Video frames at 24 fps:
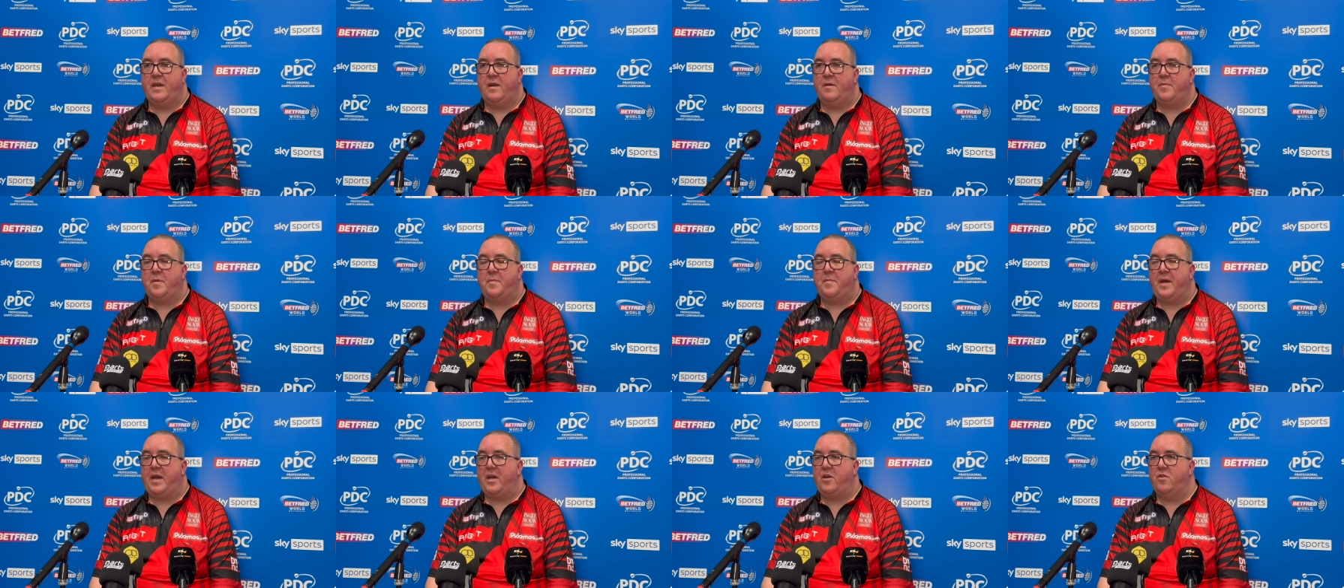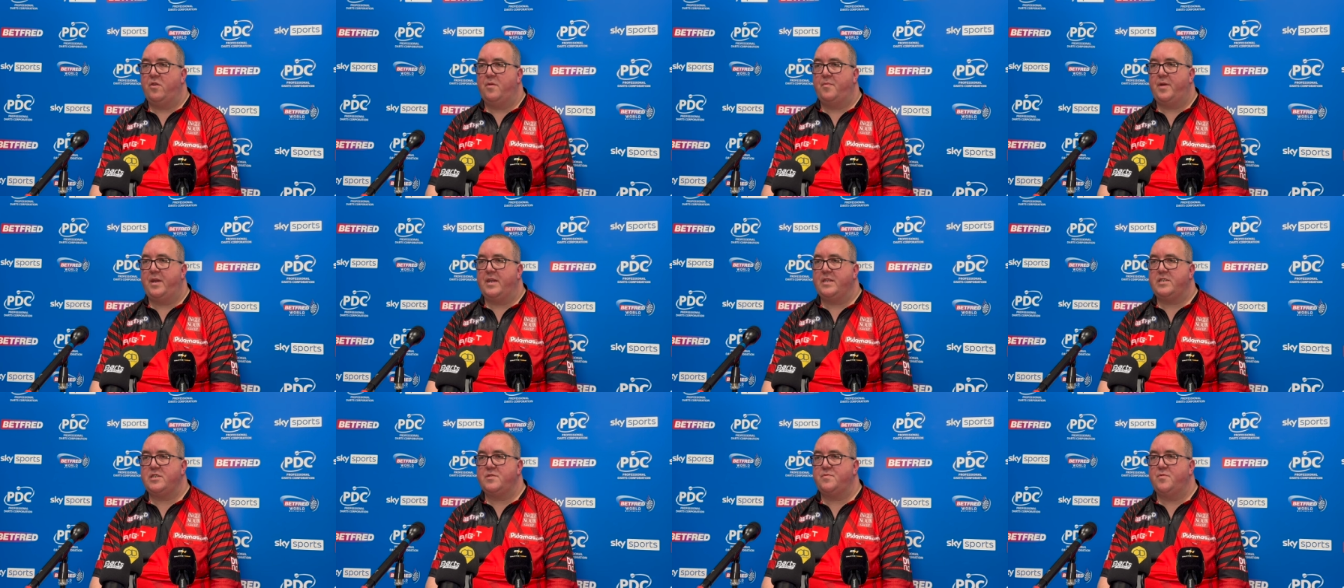I'll be back on the
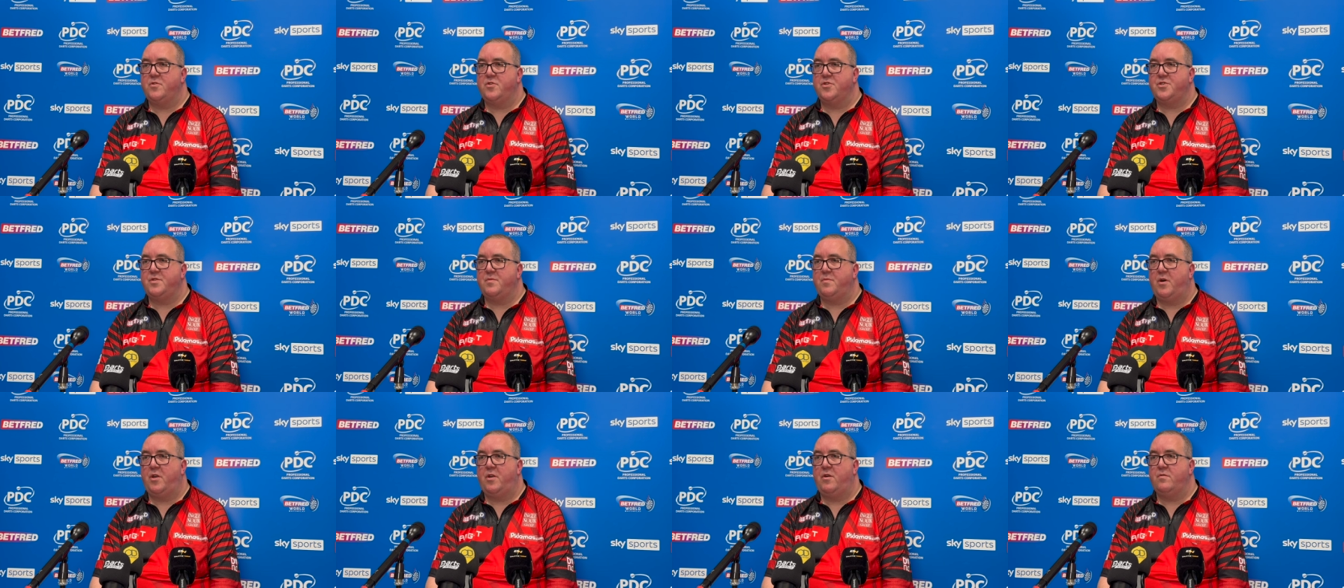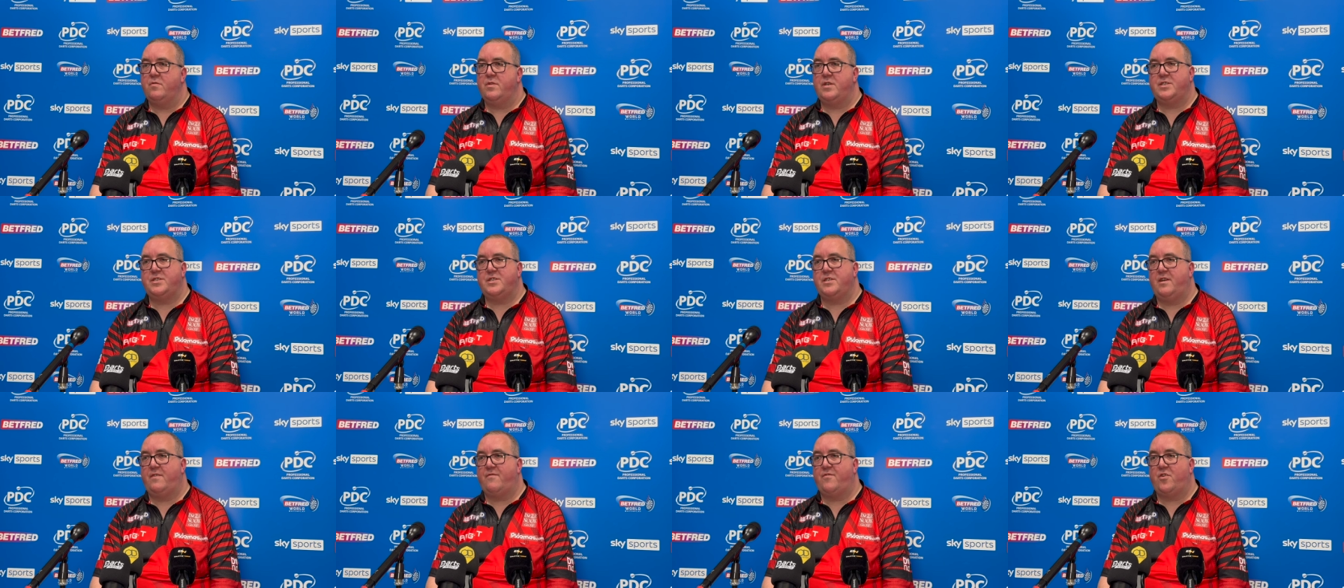practice board tomorrow.
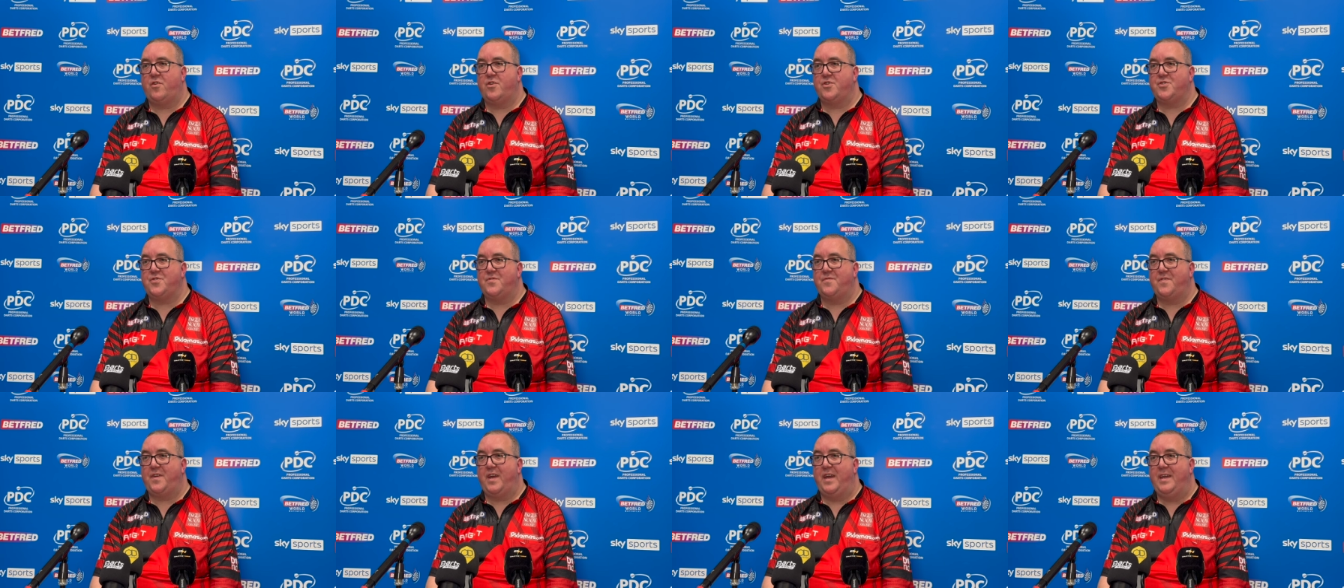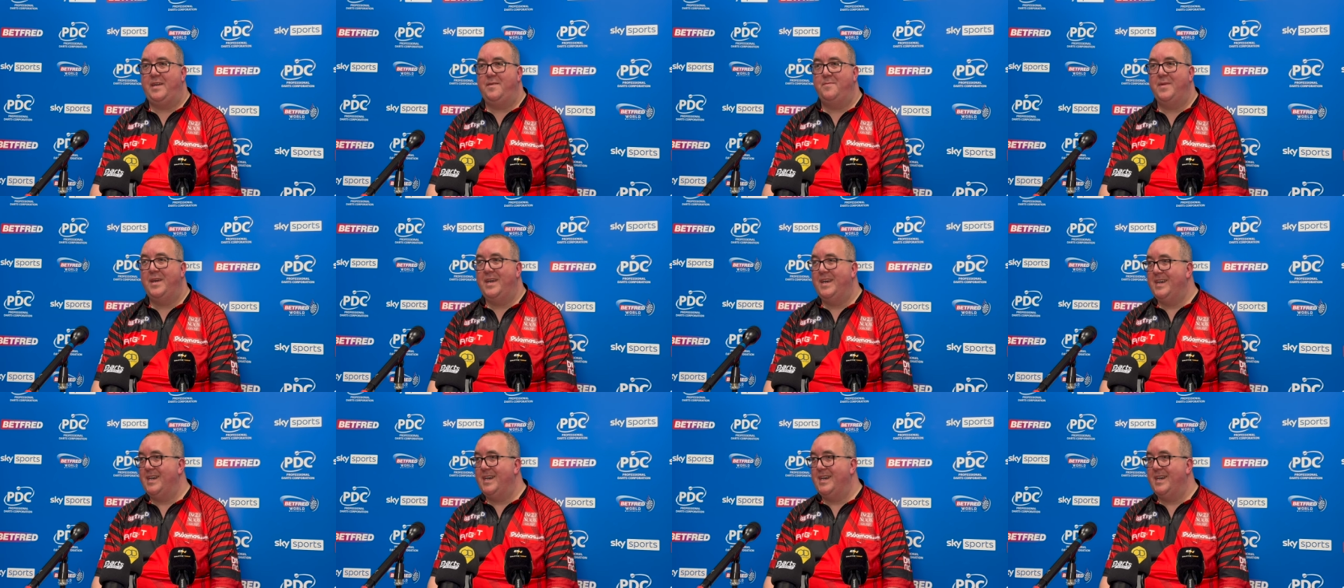Listen, I've got a tough game.